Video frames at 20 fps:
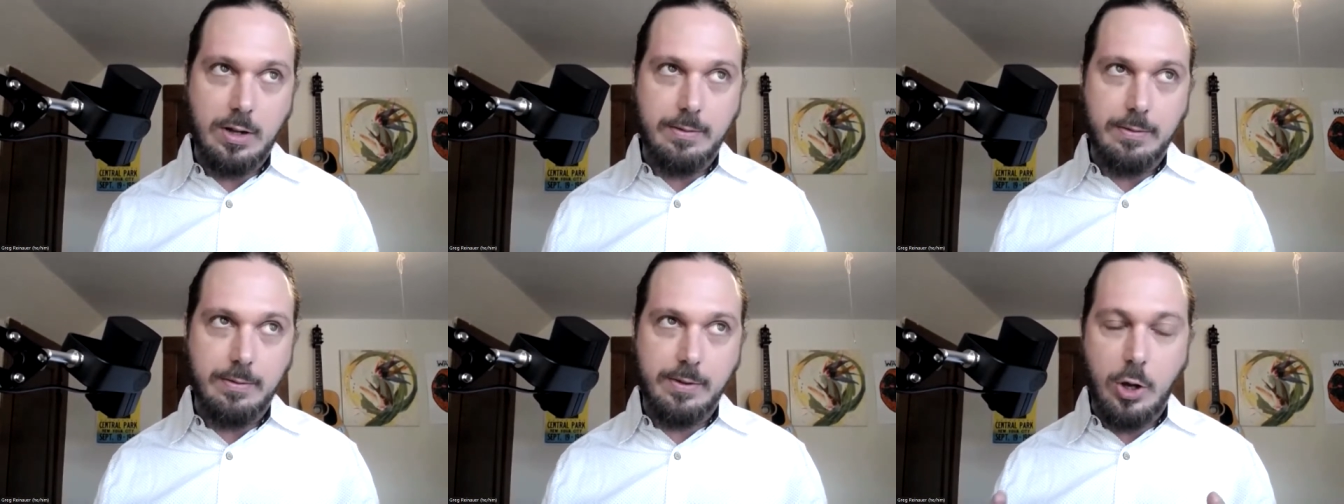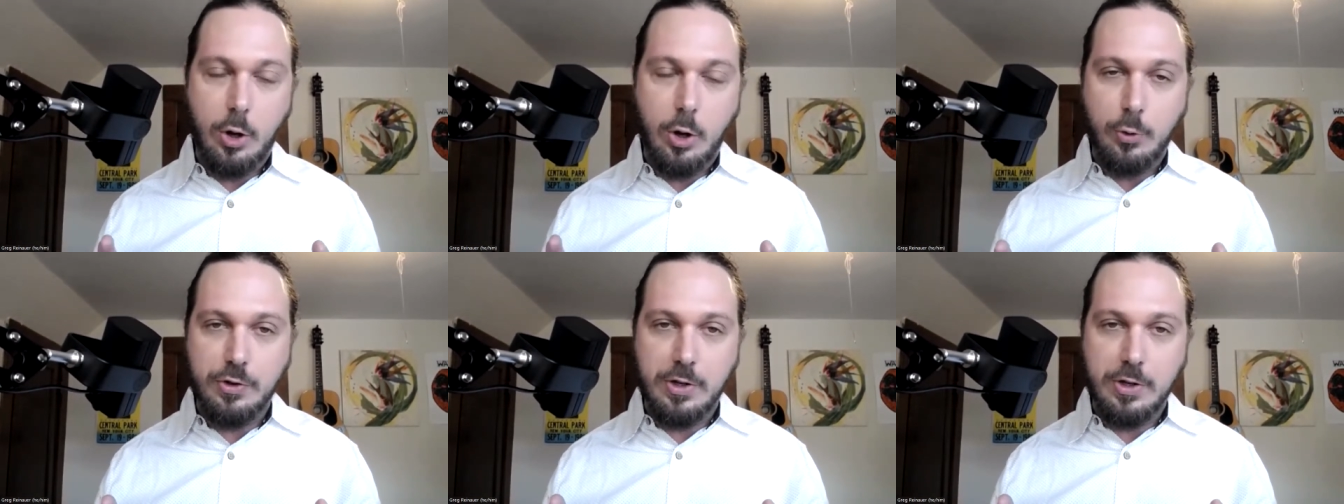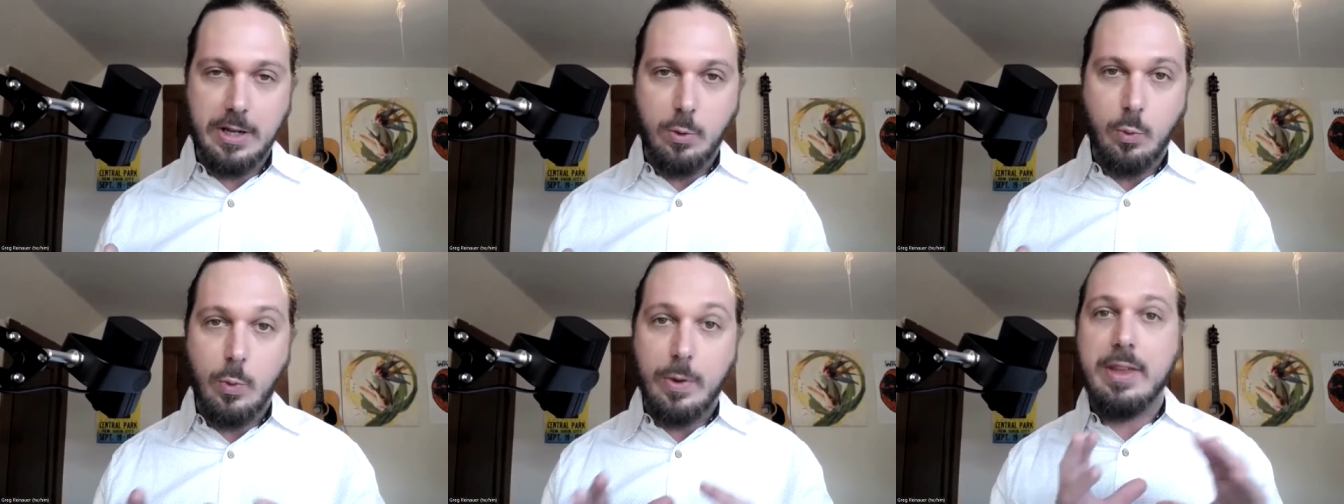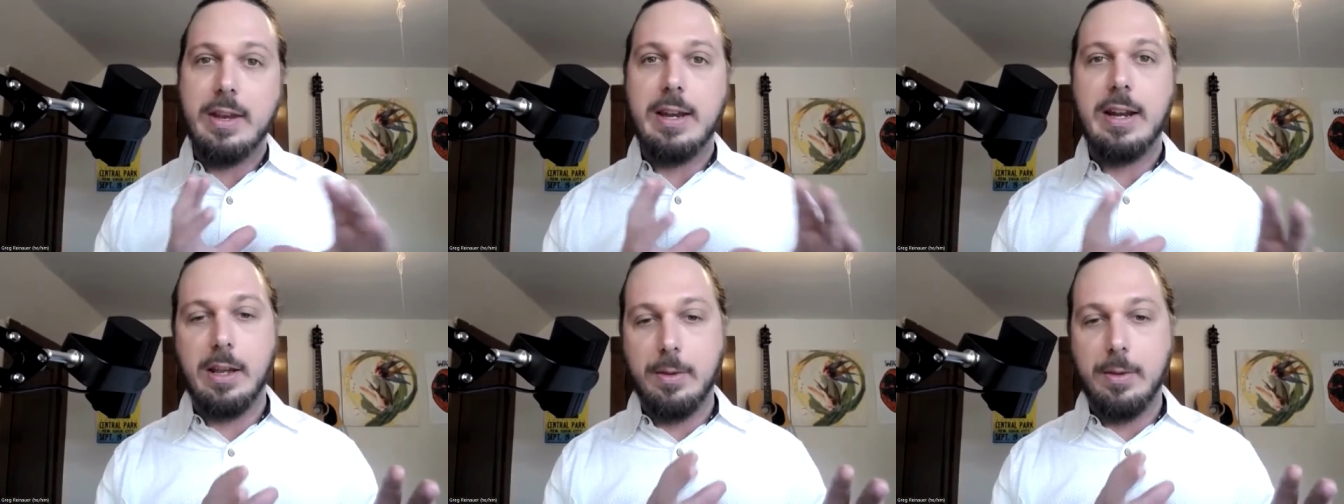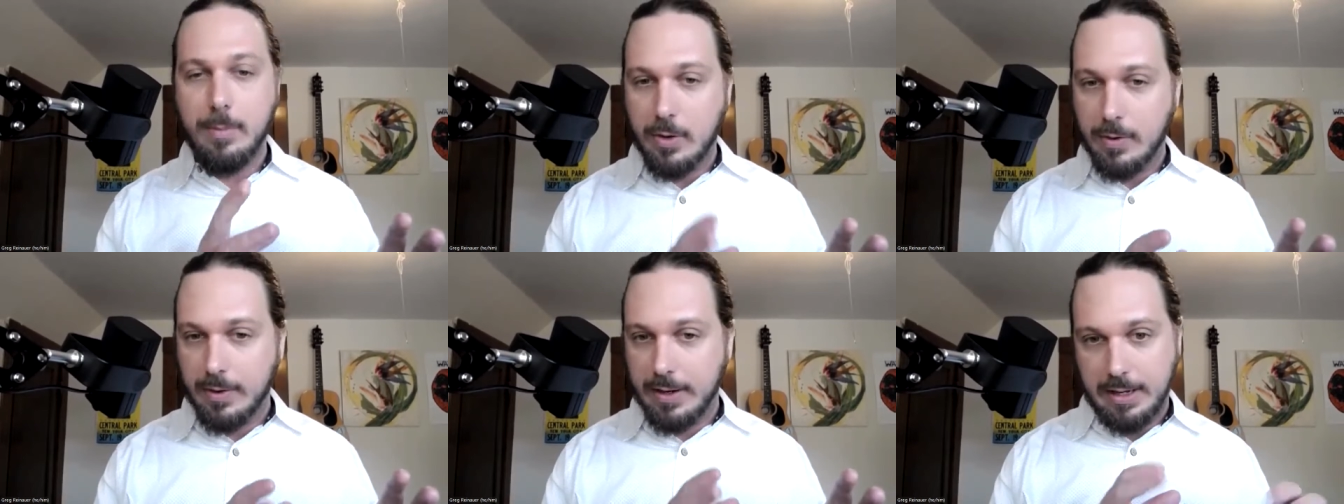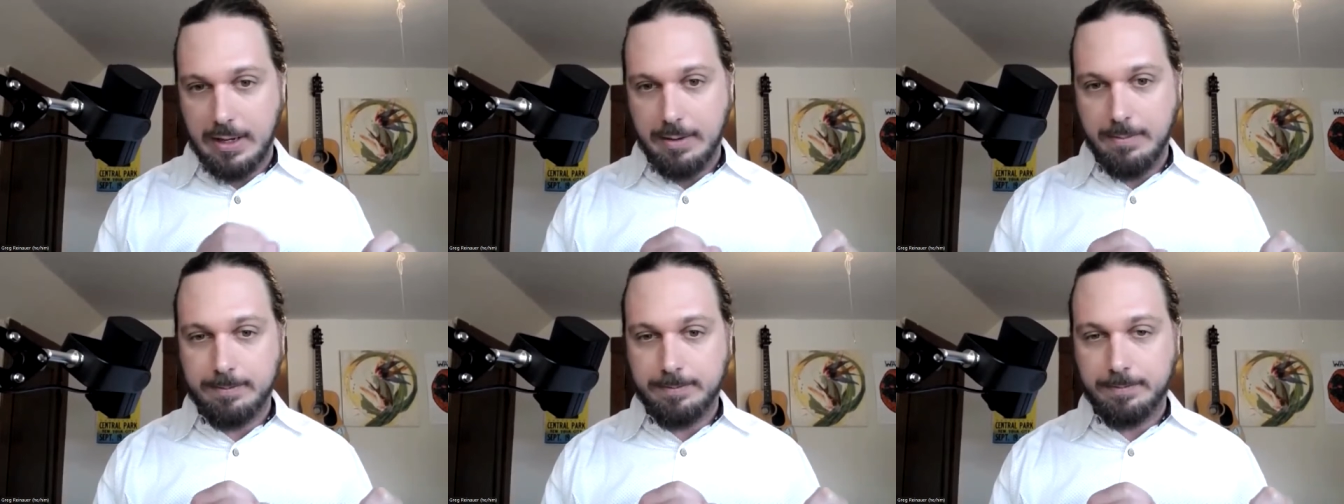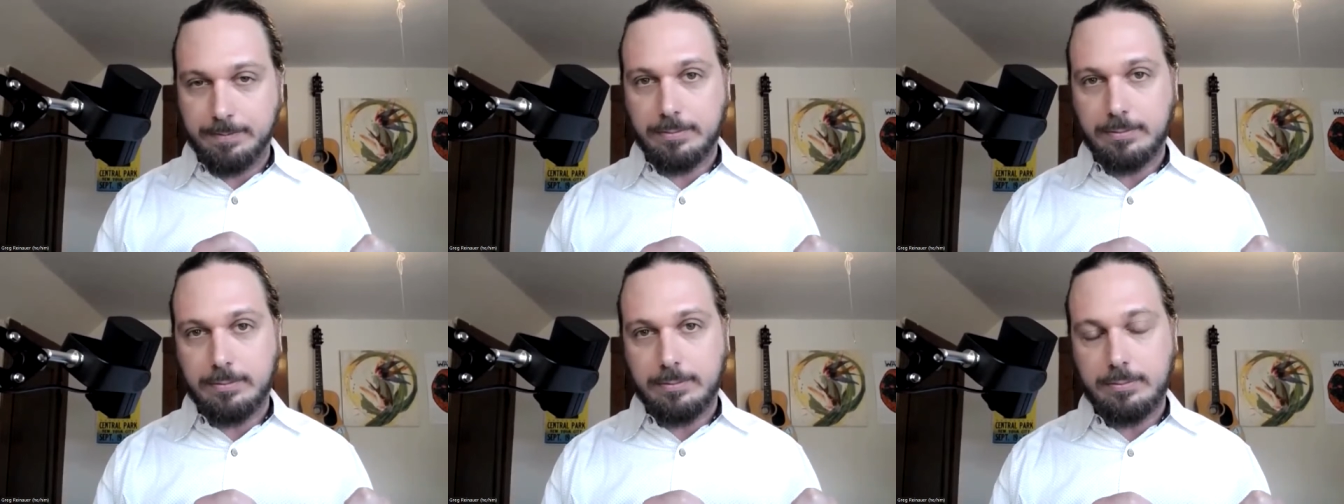of coaching within a community?